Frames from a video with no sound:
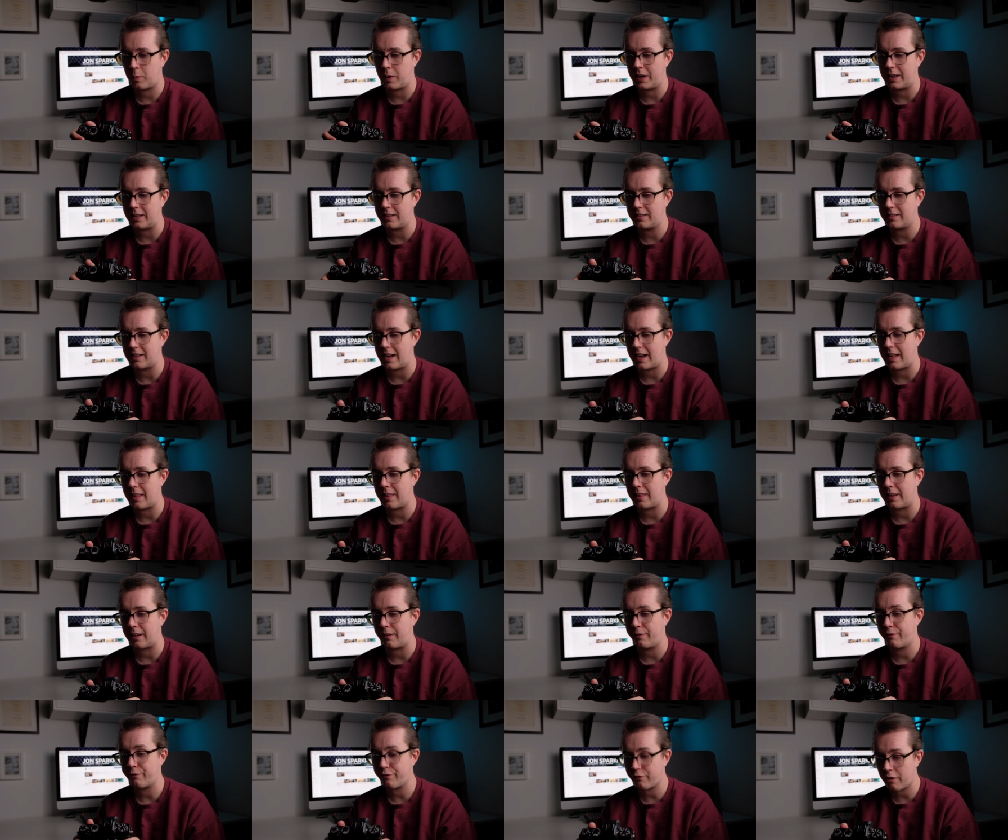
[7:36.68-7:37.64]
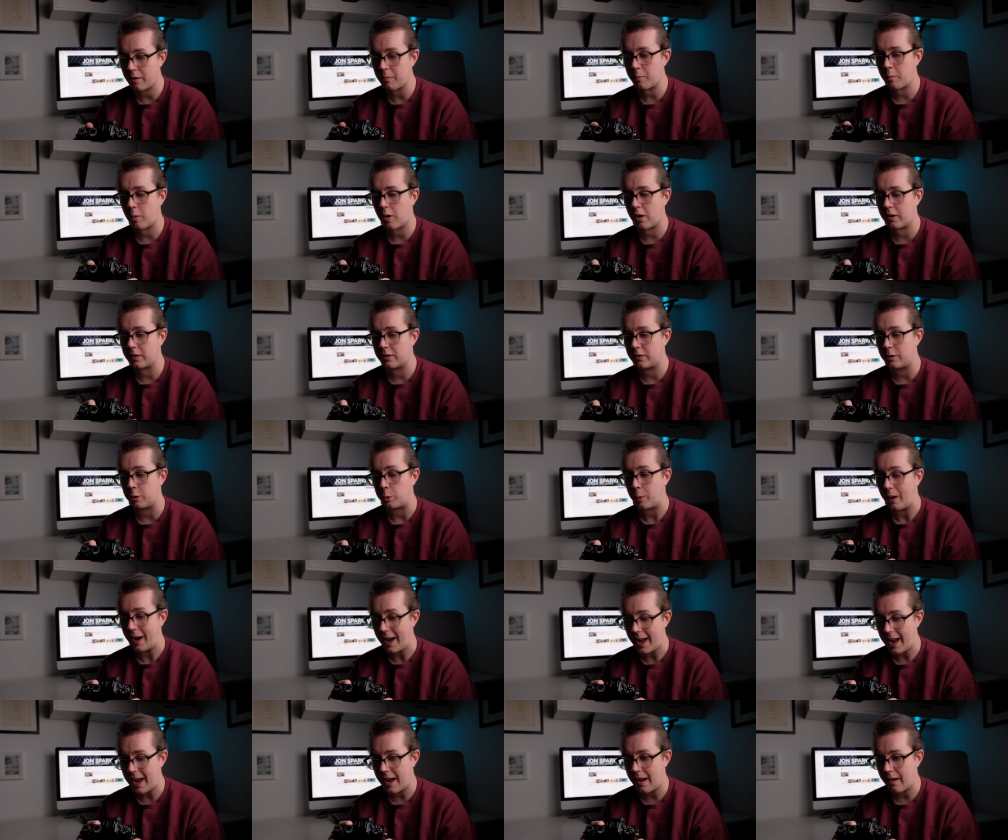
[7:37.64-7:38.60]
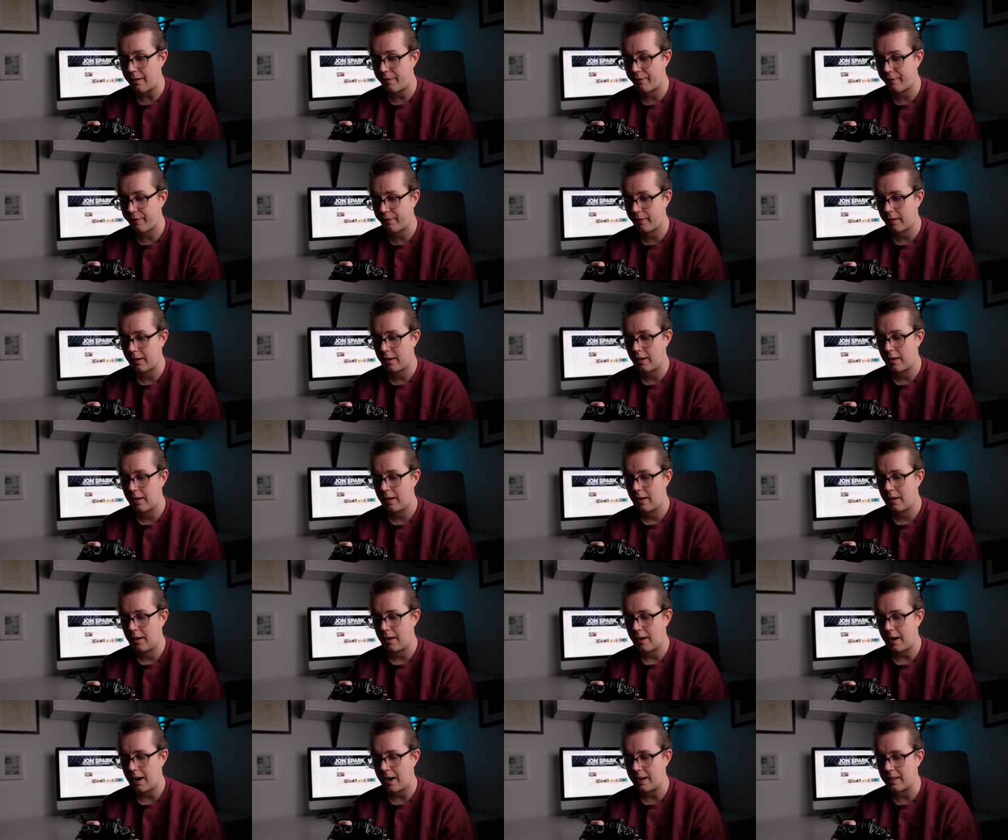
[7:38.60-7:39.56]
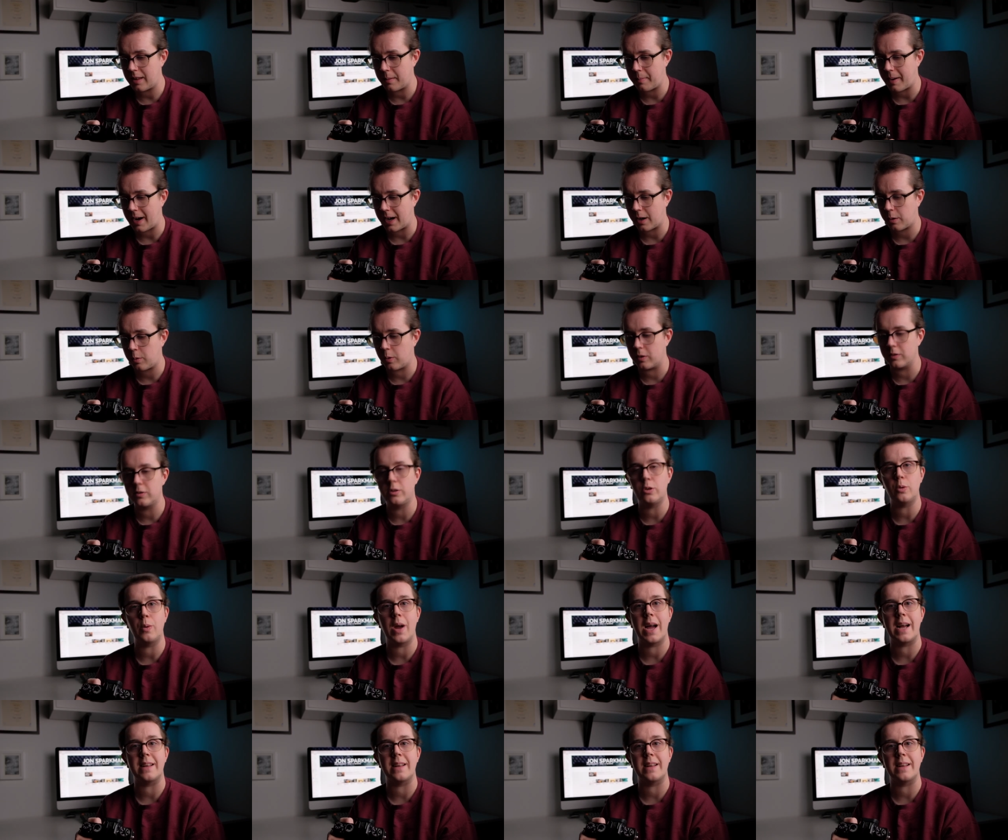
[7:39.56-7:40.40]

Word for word: we set the front one to F and the back one to